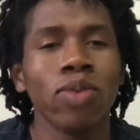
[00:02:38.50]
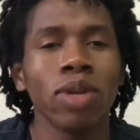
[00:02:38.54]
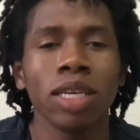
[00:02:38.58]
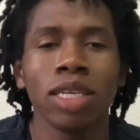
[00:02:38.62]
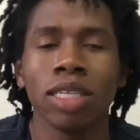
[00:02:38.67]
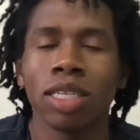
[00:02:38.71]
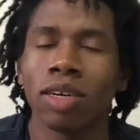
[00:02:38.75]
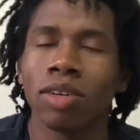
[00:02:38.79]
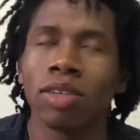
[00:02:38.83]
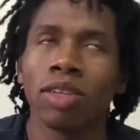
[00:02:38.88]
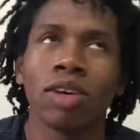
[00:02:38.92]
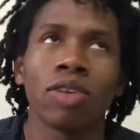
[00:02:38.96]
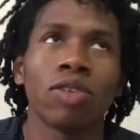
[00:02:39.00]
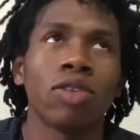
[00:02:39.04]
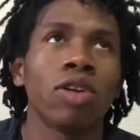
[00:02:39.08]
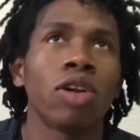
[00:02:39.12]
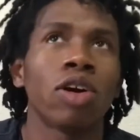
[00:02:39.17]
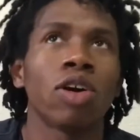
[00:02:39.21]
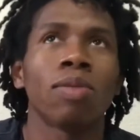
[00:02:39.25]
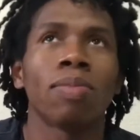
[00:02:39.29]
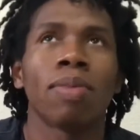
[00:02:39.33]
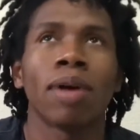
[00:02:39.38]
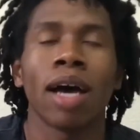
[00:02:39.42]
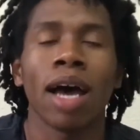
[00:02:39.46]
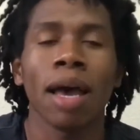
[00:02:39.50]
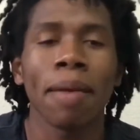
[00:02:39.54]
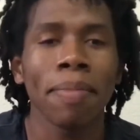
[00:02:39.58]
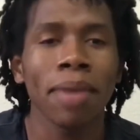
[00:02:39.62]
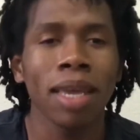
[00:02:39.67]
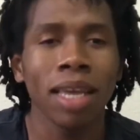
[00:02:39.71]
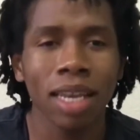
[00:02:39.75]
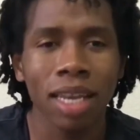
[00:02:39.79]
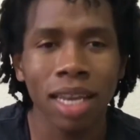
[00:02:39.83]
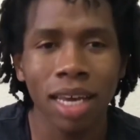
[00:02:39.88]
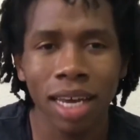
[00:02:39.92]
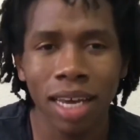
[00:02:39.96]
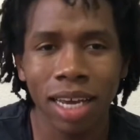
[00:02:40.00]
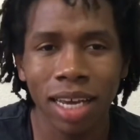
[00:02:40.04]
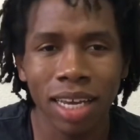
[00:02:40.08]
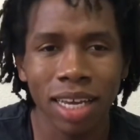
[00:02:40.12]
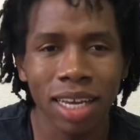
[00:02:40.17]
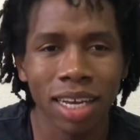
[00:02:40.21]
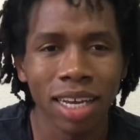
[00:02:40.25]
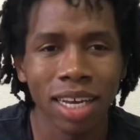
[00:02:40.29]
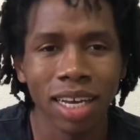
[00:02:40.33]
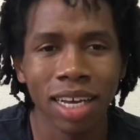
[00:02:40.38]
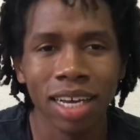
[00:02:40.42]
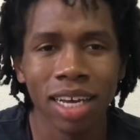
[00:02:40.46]
really don't know nobody. I mean,
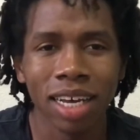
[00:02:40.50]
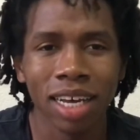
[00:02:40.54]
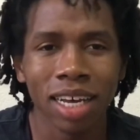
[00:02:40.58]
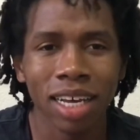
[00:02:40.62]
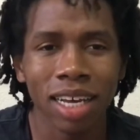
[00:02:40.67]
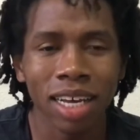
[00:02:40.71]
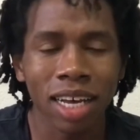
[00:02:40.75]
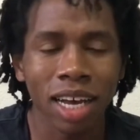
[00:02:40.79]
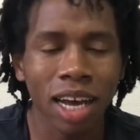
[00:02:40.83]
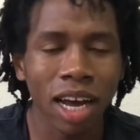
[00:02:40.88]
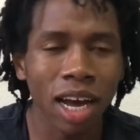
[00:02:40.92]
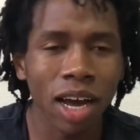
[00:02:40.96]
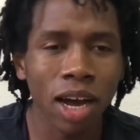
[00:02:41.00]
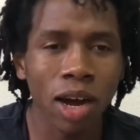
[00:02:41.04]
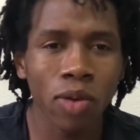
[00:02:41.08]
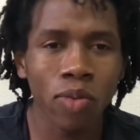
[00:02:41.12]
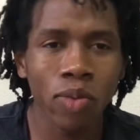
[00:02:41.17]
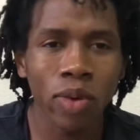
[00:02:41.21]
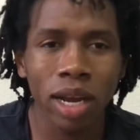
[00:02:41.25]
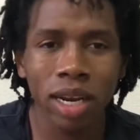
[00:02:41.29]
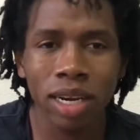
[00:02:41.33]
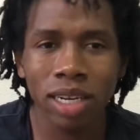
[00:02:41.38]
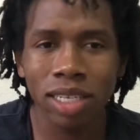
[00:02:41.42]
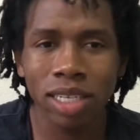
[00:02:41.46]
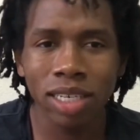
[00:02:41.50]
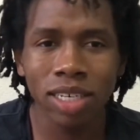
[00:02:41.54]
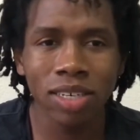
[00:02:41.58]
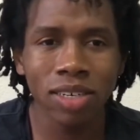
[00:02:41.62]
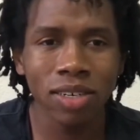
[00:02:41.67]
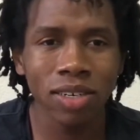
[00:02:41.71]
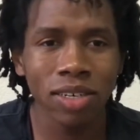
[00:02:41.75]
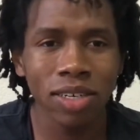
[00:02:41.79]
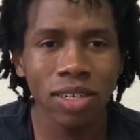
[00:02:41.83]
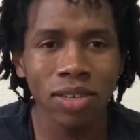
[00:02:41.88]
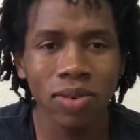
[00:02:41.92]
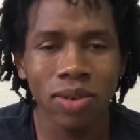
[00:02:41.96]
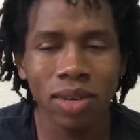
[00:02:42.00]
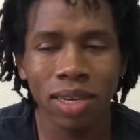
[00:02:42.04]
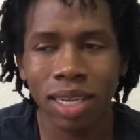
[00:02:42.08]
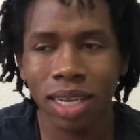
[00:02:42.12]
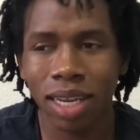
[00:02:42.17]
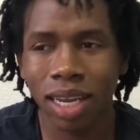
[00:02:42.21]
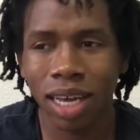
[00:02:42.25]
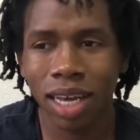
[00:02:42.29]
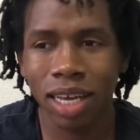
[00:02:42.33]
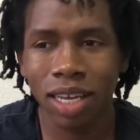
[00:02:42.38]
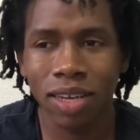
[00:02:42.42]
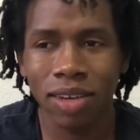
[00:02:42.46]
like a regular teacher doing
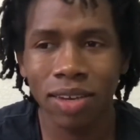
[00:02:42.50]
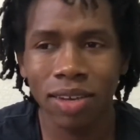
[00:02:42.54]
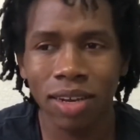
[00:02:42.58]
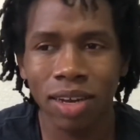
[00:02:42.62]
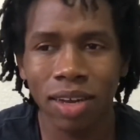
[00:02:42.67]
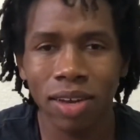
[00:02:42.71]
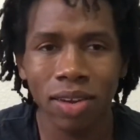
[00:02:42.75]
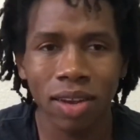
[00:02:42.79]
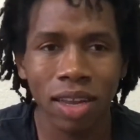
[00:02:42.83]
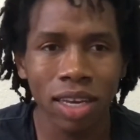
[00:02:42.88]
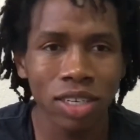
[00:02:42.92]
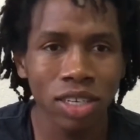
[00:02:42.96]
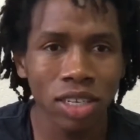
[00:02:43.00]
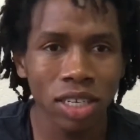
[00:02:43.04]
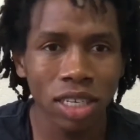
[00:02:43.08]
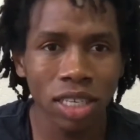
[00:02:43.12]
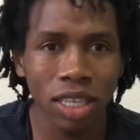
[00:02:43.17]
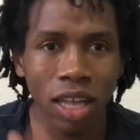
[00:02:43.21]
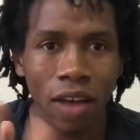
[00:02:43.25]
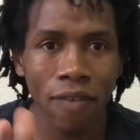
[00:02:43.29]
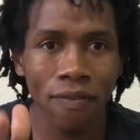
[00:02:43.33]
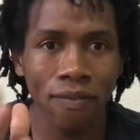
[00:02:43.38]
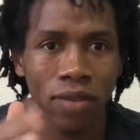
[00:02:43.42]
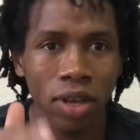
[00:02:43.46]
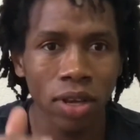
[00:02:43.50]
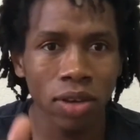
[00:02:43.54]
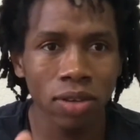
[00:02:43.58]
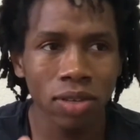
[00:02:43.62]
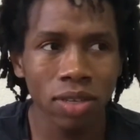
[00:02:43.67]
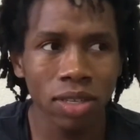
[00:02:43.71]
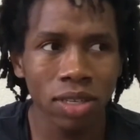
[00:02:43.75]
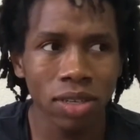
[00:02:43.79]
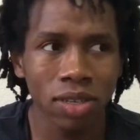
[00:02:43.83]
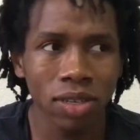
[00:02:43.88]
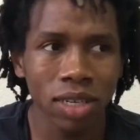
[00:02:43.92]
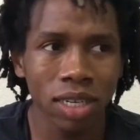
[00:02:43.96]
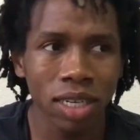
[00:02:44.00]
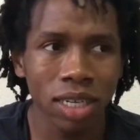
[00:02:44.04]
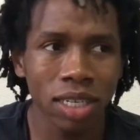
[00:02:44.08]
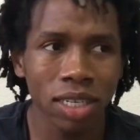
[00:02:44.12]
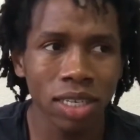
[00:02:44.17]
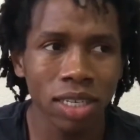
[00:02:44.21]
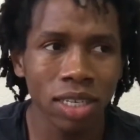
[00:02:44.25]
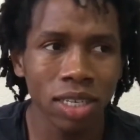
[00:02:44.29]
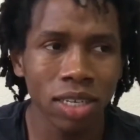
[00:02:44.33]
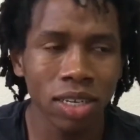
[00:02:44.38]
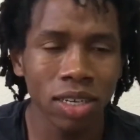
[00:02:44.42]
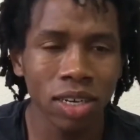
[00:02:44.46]
like, you know, like just a few
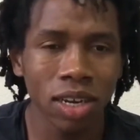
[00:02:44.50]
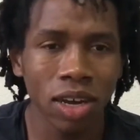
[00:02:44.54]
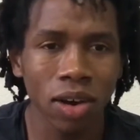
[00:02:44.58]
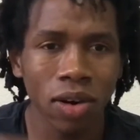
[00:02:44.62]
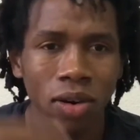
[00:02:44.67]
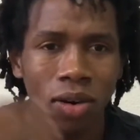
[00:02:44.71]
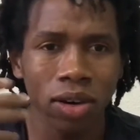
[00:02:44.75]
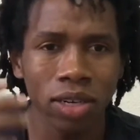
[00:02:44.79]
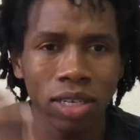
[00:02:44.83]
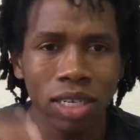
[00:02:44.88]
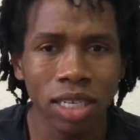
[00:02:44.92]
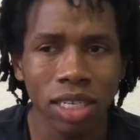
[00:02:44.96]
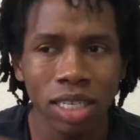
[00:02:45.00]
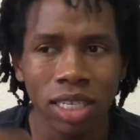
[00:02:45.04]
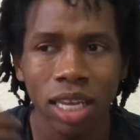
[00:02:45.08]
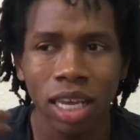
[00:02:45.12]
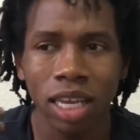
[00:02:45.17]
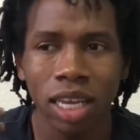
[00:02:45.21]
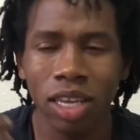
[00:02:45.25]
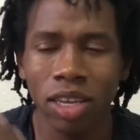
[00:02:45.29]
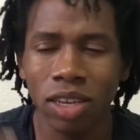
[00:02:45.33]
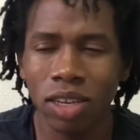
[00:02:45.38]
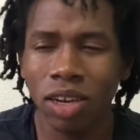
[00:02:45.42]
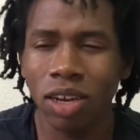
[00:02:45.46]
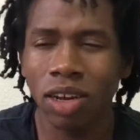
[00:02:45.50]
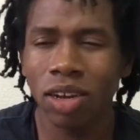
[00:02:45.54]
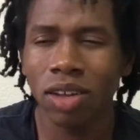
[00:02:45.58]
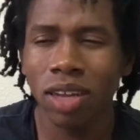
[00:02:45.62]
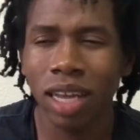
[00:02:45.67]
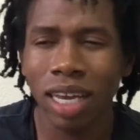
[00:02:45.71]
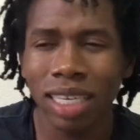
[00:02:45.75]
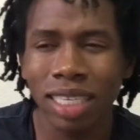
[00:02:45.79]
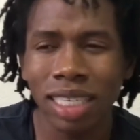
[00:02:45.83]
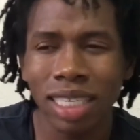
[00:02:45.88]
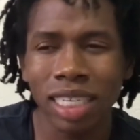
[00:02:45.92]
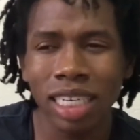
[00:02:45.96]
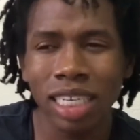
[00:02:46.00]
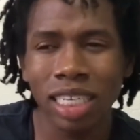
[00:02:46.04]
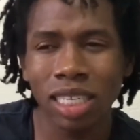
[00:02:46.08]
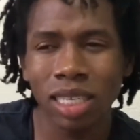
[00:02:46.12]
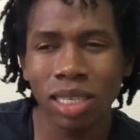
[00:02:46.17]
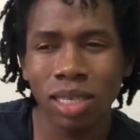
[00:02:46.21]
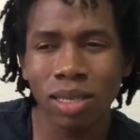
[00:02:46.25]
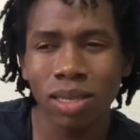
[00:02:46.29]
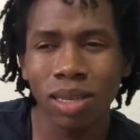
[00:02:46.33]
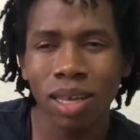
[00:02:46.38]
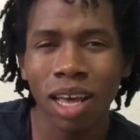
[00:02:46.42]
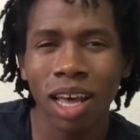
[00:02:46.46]
students, you know, or just like, you know, like
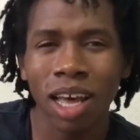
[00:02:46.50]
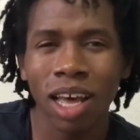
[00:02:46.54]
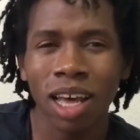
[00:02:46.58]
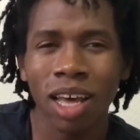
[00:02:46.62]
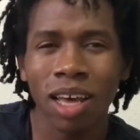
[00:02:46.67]
six